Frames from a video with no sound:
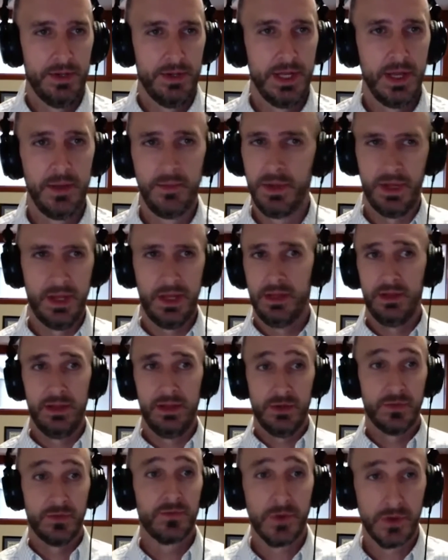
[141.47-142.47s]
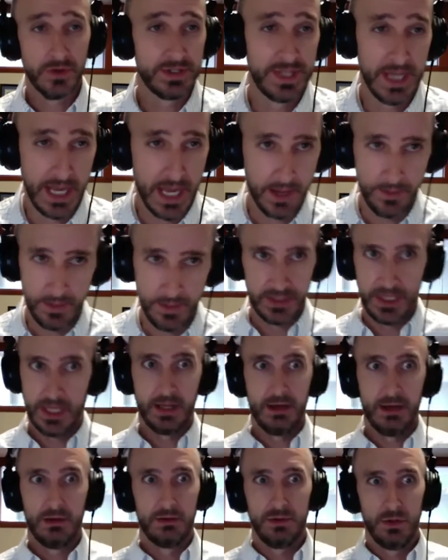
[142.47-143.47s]
They'd be, the first time it's like,
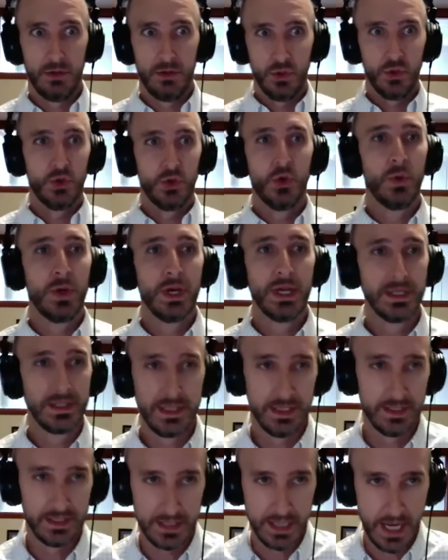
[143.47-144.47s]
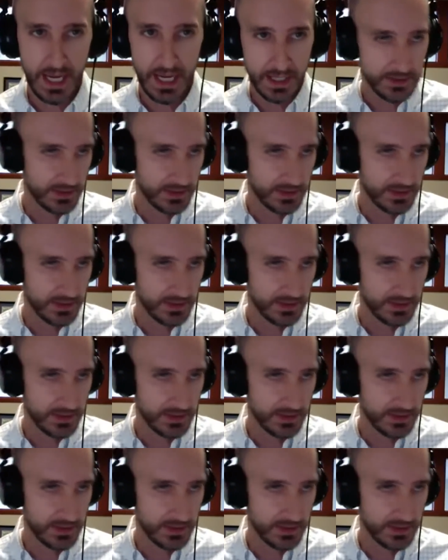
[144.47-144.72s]
oh, who is this guy?